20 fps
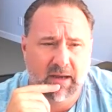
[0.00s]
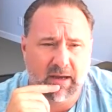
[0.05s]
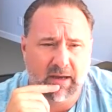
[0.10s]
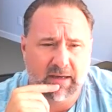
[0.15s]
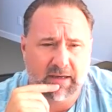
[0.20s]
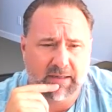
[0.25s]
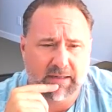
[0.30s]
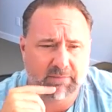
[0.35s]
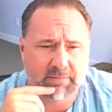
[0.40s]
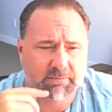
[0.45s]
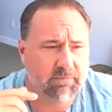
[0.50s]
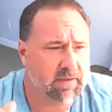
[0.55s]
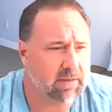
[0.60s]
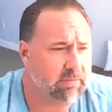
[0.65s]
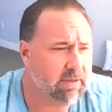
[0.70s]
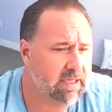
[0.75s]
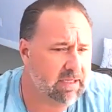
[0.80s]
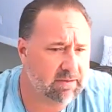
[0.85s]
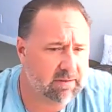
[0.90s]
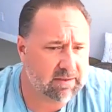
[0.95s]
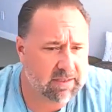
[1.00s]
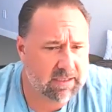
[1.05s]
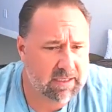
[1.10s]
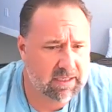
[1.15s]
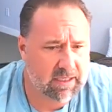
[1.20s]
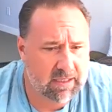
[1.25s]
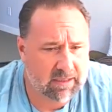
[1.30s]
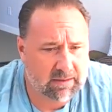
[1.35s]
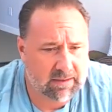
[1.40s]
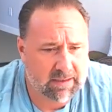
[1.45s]
Um, let me get
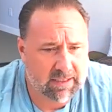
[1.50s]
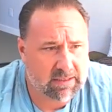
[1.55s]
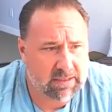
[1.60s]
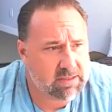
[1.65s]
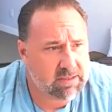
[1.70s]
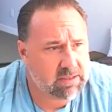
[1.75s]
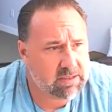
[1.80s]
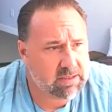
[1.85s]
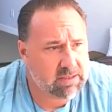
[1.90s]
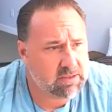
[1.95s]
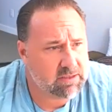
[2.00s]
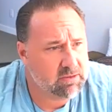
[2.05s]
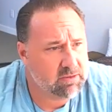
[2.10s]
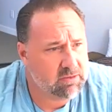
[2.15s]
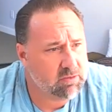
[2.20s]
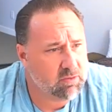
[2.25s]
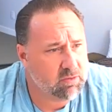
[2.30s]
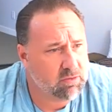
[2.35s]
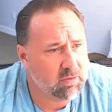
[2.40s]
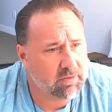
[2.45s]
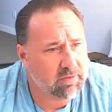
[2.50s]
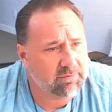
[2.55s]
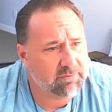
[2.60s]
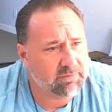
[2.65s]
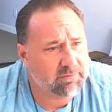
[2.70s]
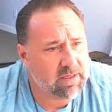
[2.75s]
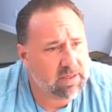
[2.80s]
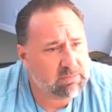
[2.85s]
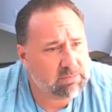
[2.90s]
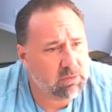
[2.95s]
the uh, link to and over to the
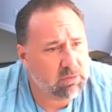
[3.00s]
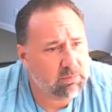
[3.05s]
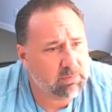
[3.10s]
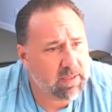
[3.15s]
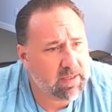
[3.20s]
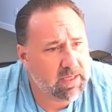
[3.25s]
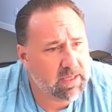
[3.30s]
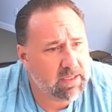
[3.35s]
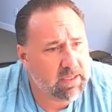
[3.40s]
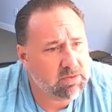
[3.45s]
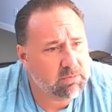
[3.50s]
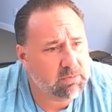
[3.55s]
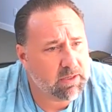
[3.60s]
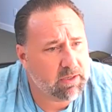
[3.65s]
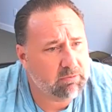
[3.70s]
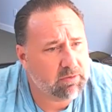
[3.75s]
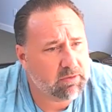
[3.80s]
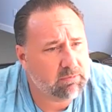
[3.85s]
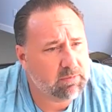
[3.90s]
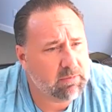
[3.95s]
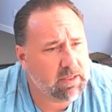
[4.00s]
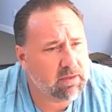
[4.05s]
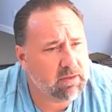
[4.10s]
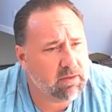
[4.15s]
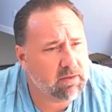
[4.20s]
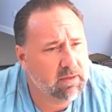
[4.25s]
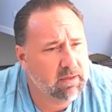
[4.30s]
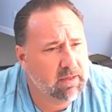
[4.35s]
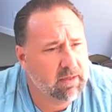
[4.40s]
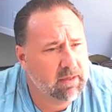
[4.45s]
Facebook page. So bear with me here.